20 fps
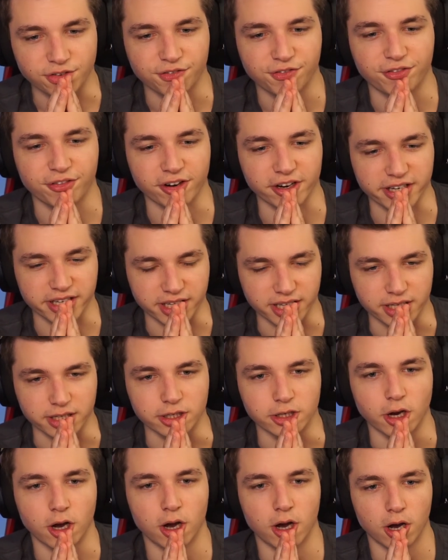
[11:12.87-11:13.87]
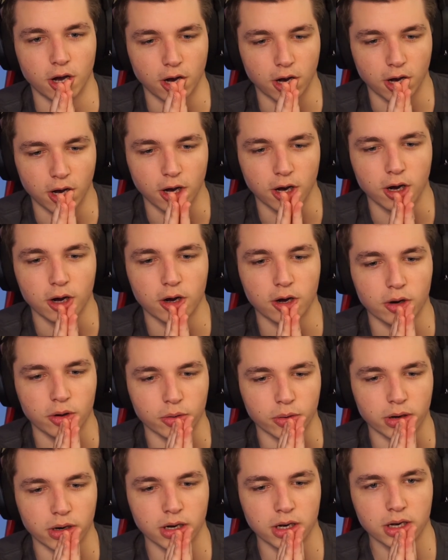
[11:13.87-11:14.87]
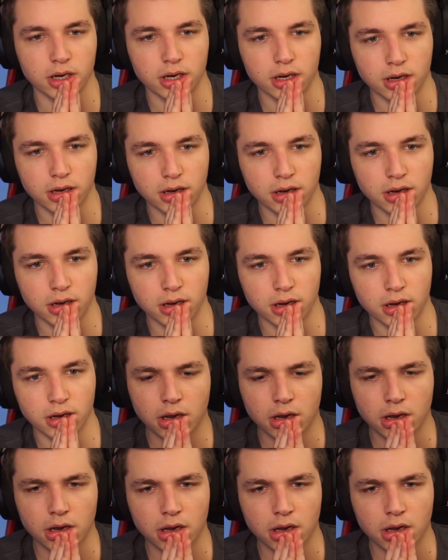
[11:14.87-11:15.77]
freaking go. Oh, yeah? Around,